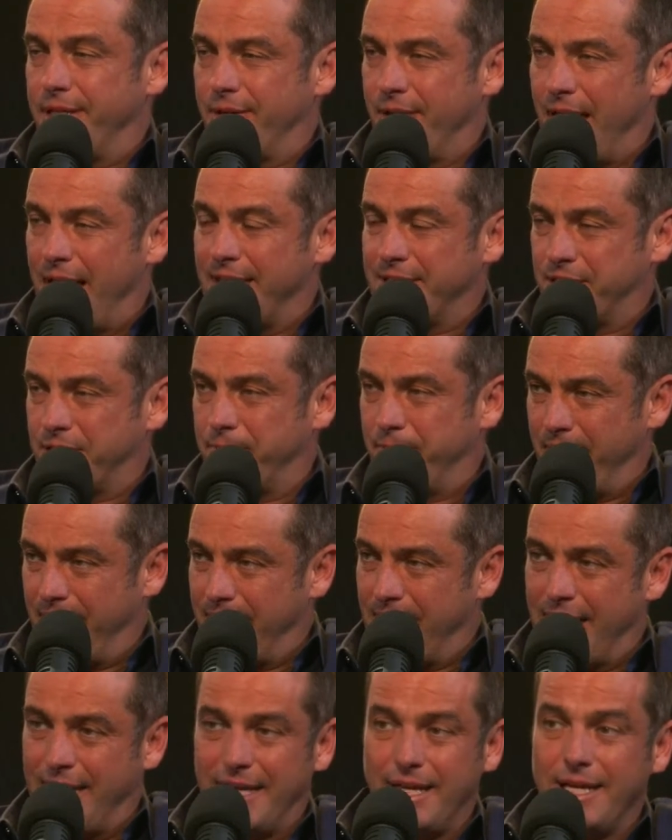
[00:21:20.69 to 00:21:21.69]
There has to
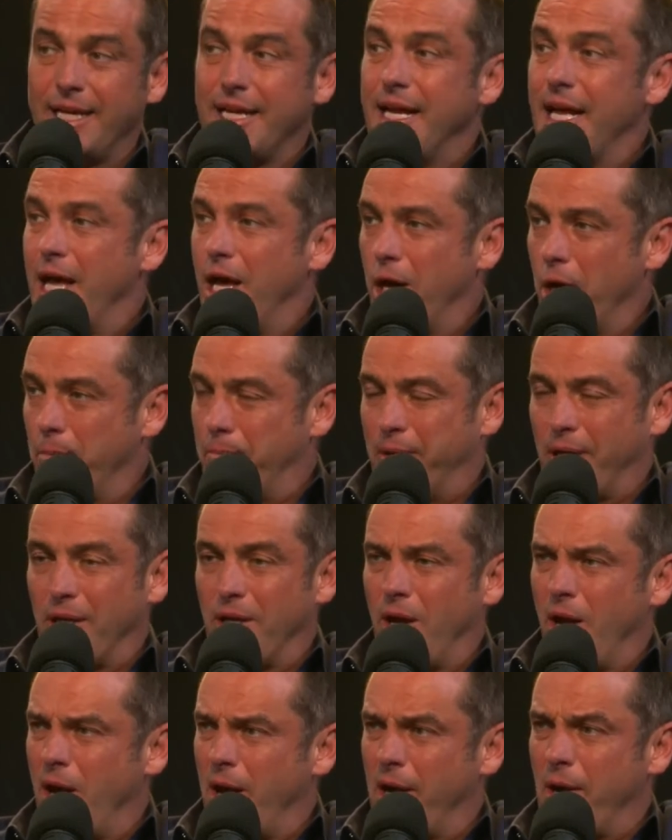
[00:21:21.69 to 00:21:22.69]
be that helping
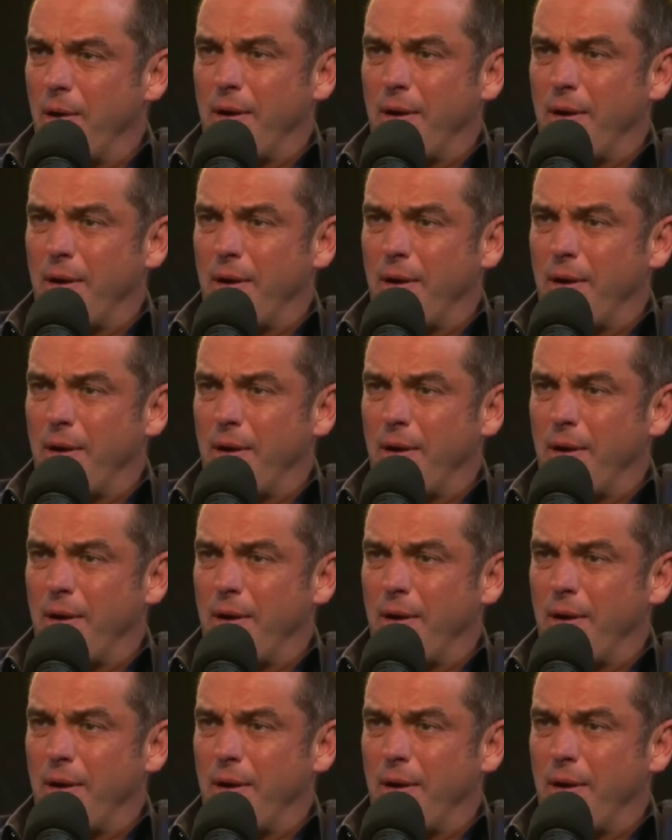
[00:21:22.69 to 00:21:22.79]
along.